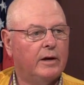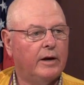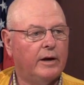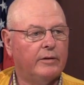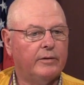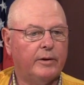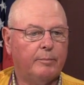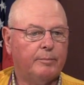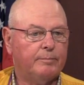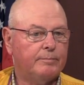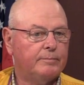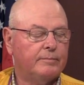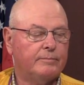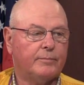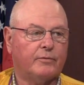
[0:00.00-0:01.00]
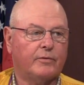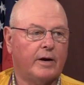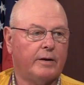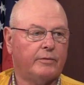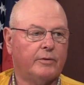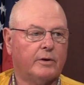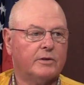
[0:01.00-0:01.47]
And they
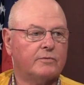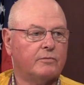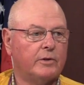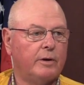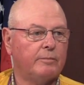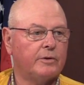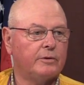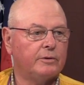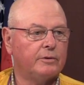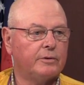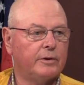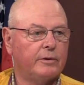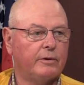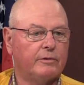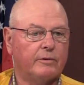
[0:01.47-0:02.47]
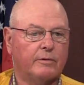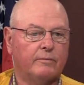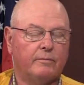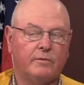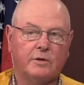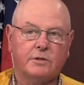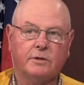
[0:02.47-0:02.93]
provide things for them to do. They're
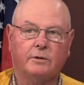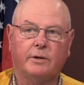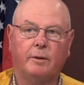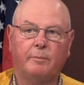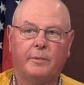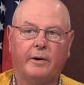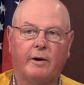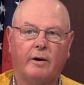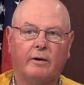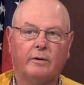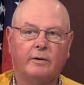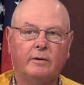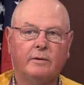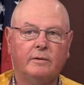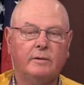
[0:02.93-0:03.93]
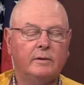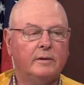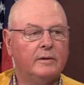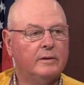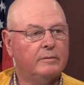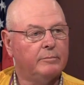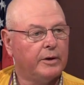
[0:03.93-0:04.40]
visually impaired,
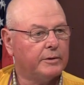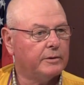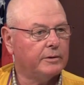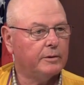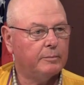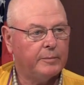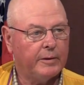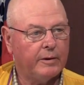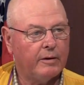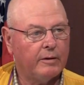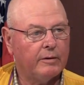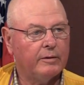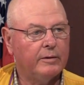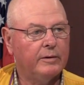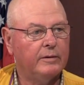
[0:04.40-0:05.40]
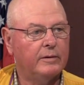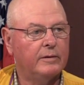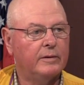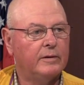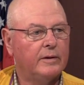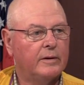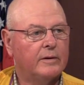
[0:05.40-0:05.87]
mentally impaired,
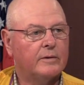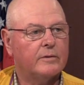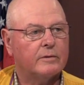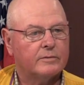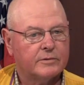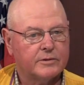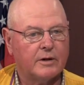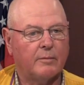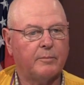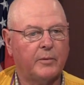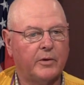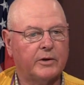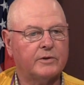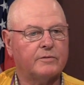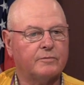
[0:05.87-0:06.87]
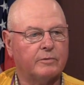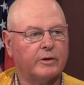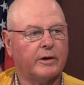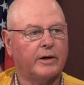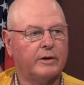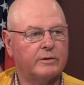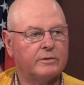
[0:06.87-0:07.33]
someplace for
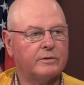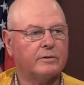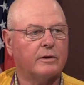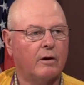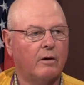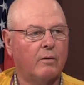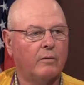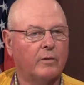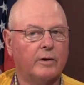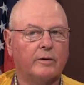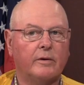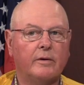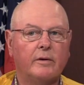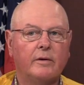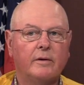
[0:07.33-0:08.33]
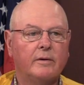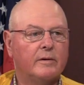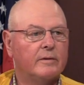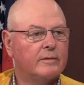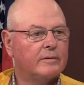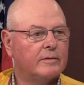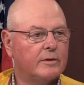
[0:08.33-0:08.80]
kids to go and
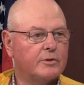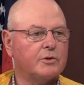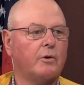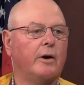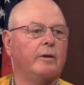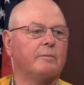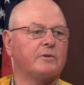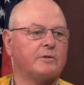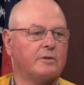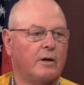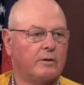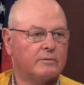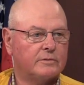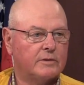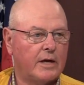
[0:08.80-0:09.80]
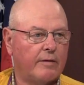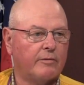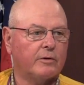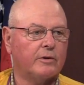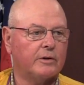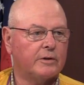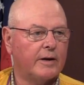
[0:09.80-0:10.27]
enjoy themselves, have
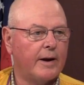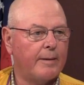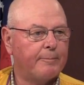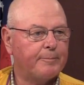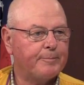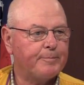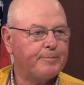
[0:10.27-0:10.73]
a good time.